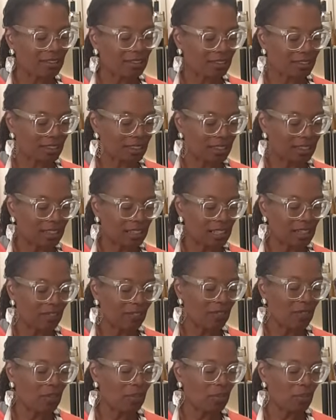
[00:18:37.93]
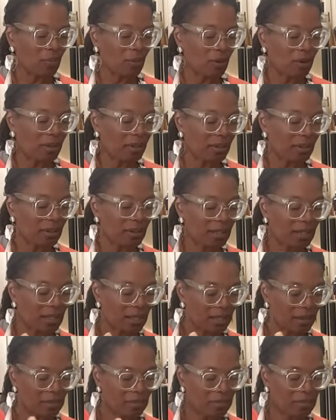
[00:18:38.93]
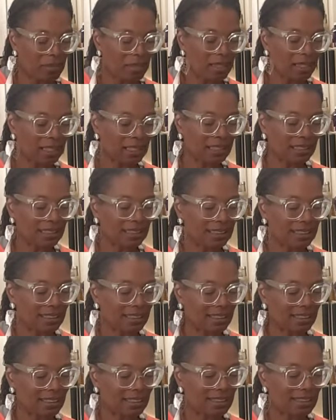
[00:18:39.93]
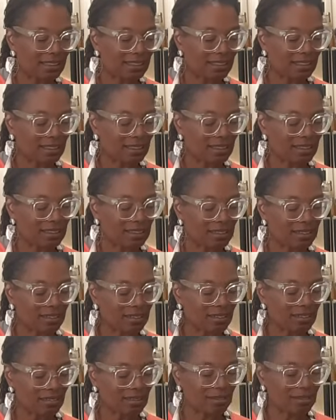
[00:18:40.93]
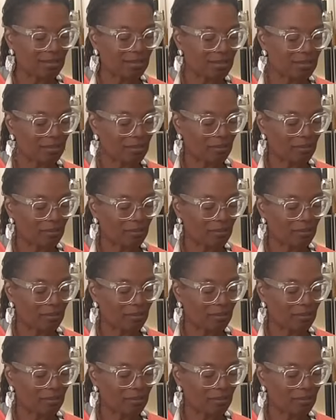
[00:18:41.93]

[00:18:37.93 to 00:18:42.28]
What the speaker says: It's going to need a few more minutes to